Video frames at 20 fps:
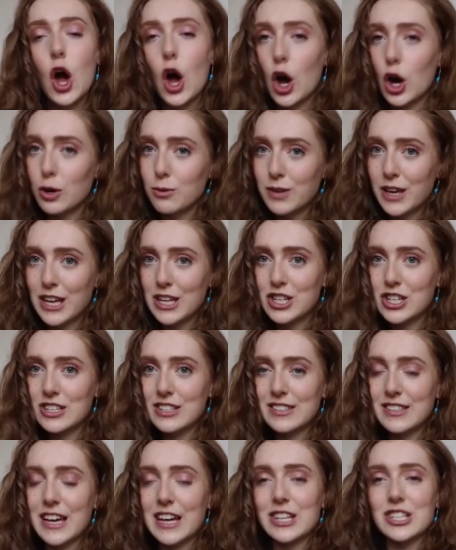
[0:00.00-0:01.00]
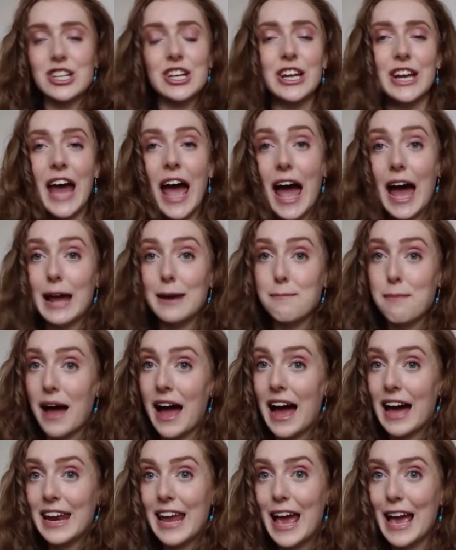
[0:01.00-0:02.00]
home kitchen section, and
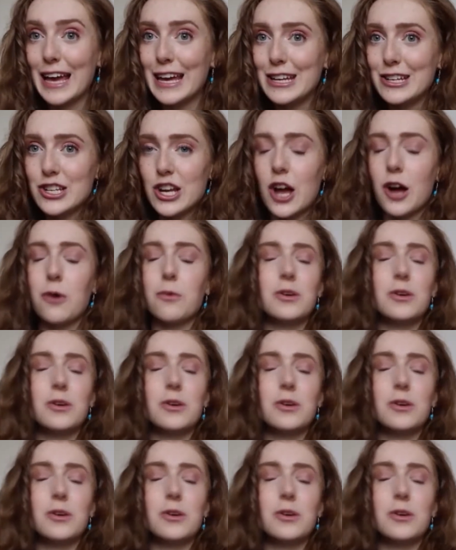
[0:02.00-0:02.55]
Pan Asia,